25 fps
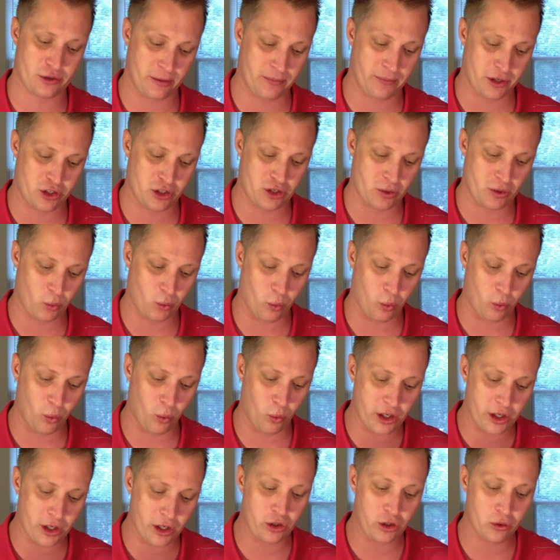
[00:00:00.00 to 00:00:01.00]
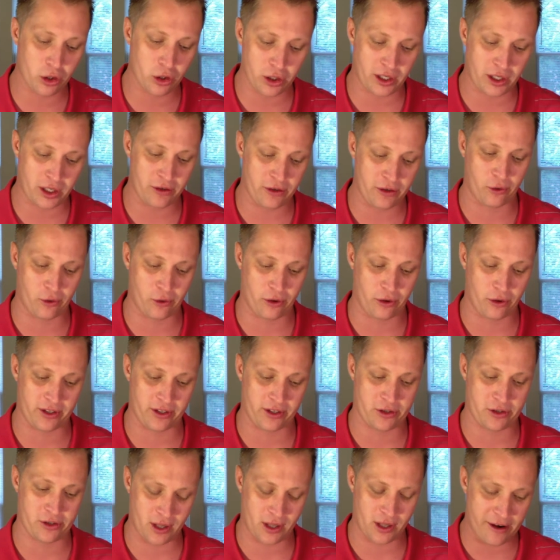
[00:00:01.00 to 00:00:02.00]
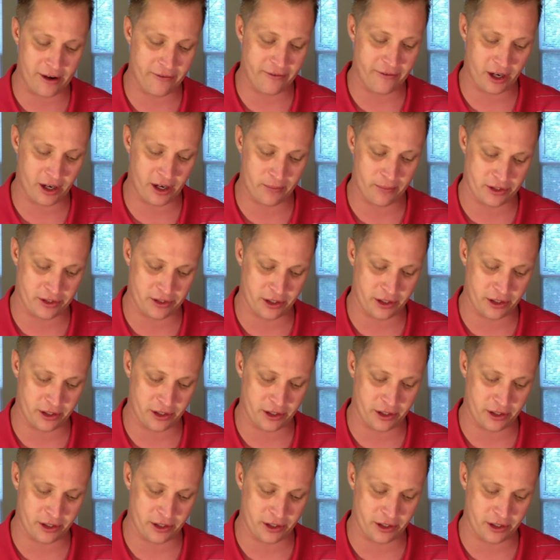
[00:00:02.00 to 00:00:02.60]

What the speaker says: But what are you looking for? Because there's a lot of variables there.